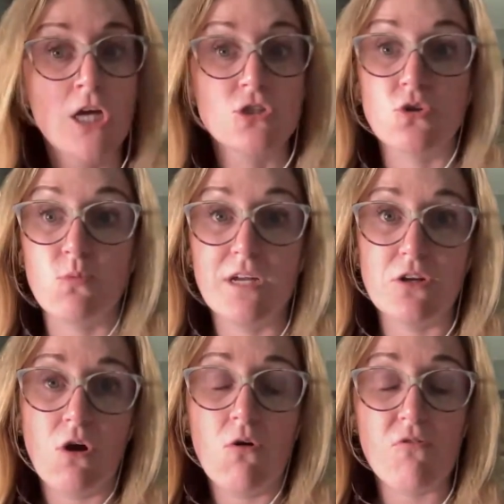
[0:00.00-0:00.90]
So we
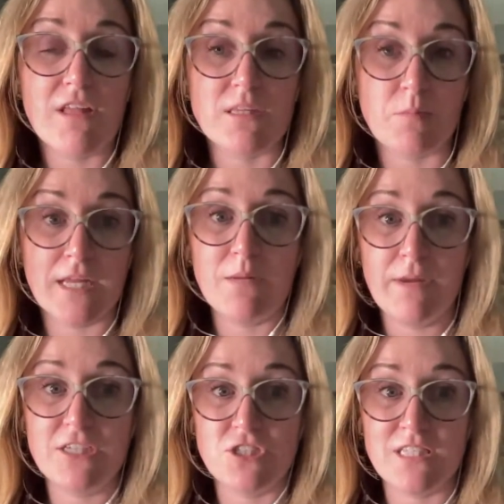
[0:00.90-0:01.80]
know that the plate
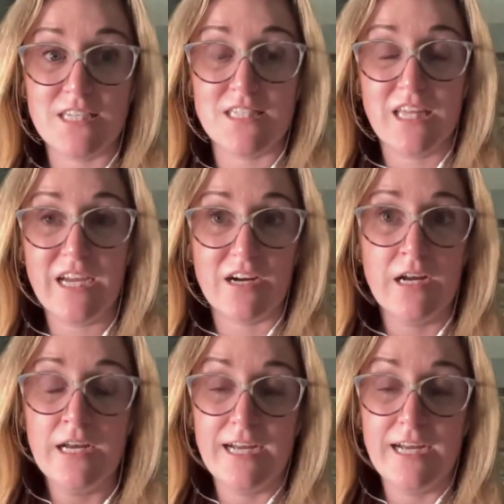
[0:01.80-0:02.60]
patience is there.